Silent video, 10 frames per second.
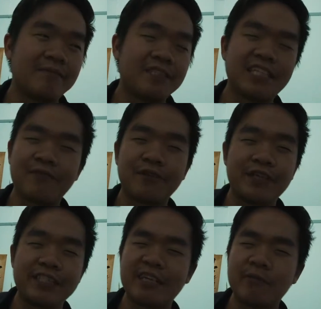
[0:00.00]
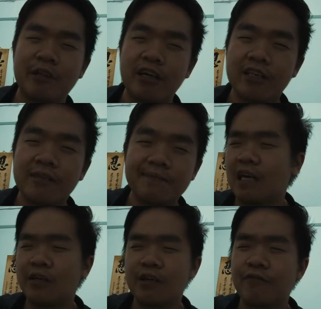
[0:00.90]
This afternoon I slept a lot.
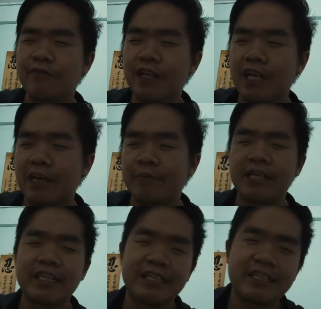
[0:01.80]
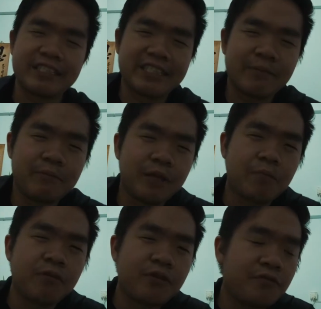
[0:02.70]
I don't know, I feel like I'm kind of sleep
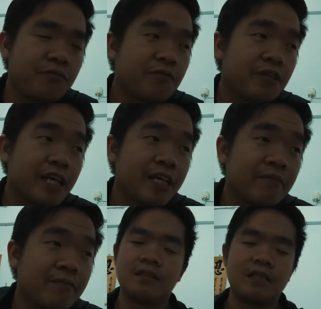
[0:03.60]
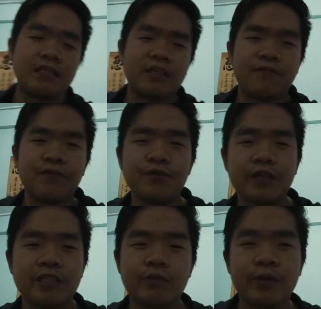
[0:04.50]
deprived. Like there are a few
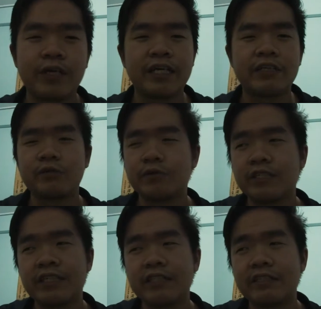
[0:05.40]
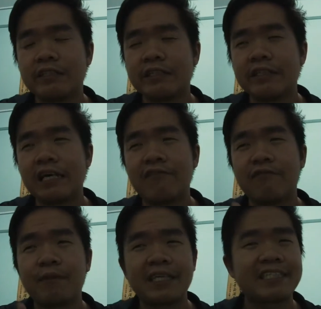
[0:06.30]
nights where I didn't have
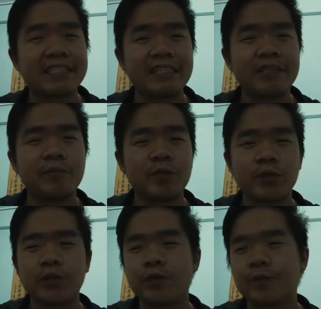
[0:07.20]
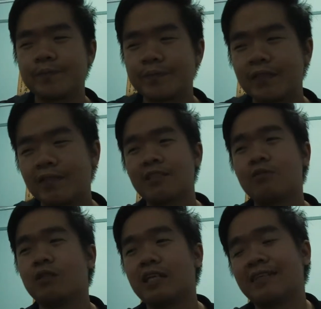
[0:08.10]
much sleep. So I think
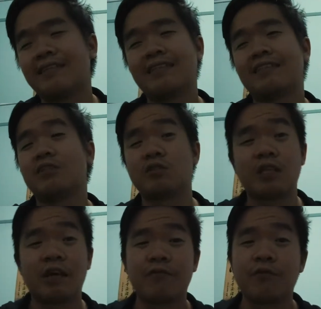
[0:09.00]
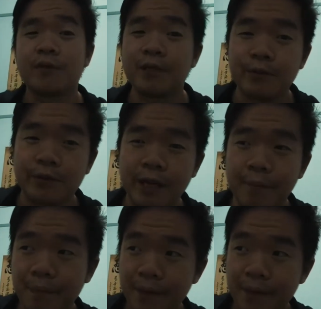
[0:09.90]
today is a good time for me to like